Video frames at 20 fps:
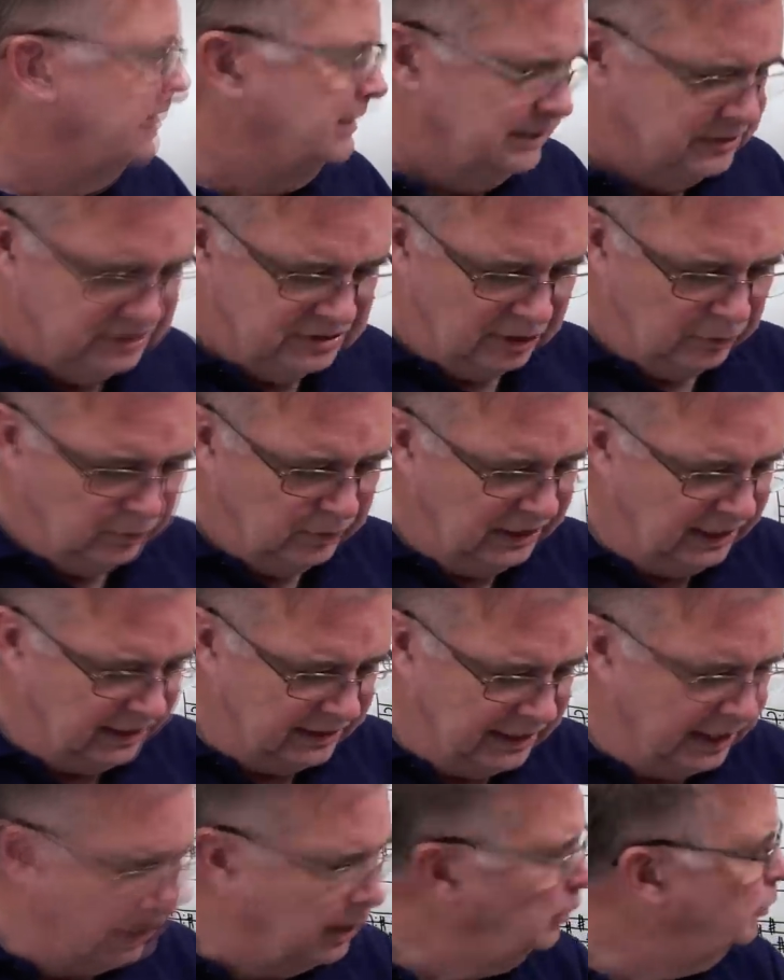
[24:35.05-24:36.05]
So we get
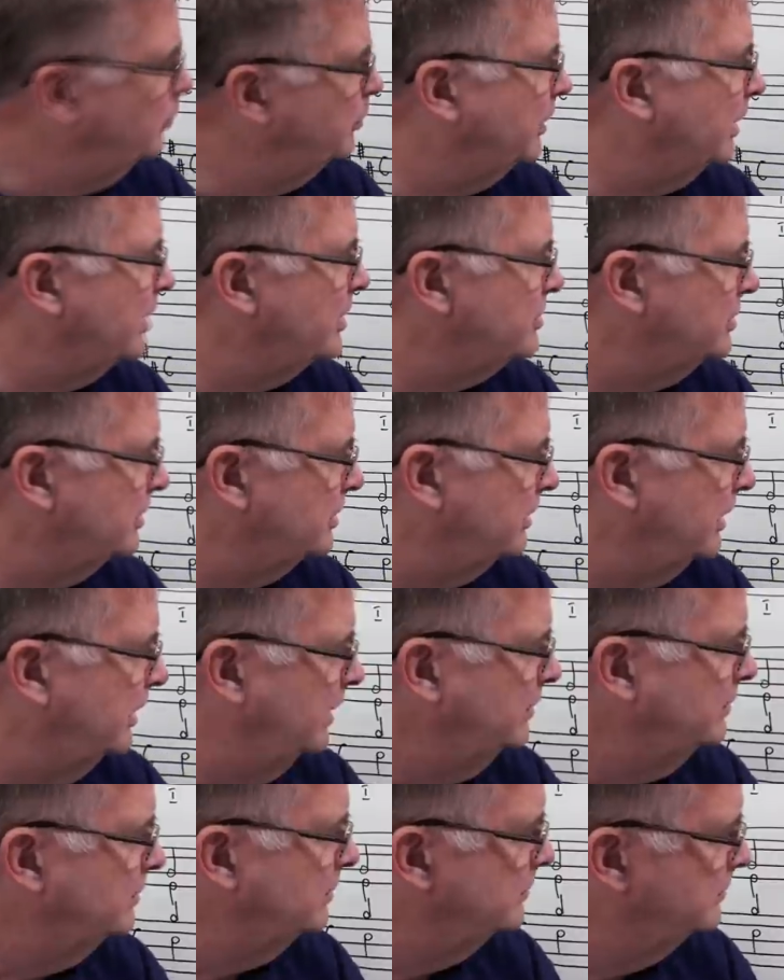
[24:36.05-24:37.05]
that whole progression at the
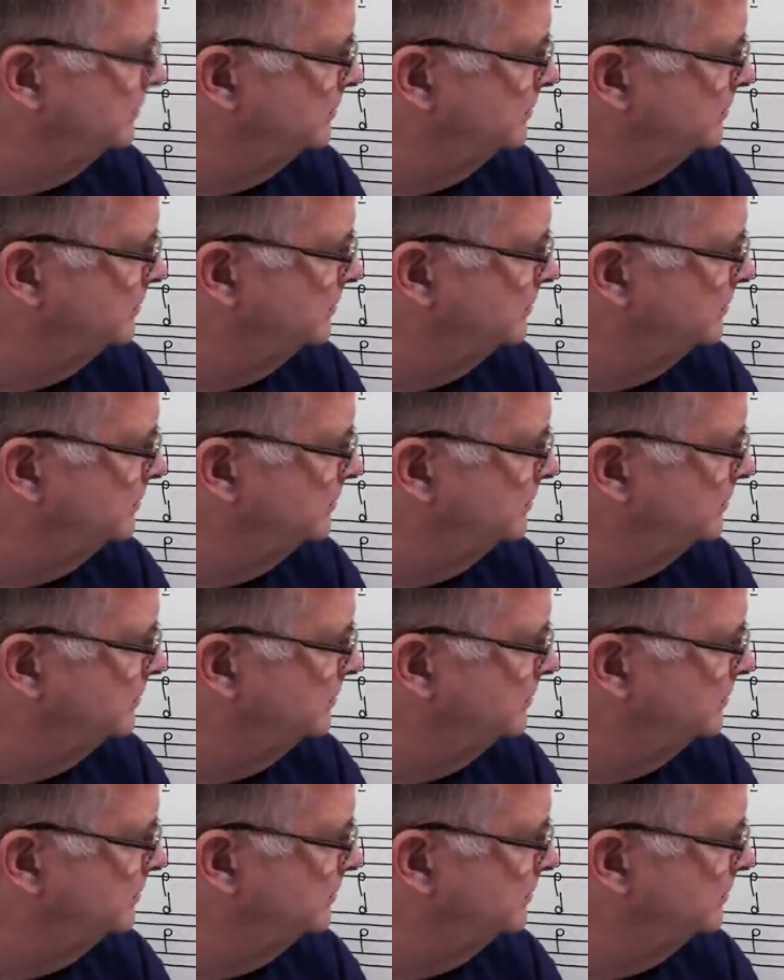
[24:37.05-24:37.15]
end.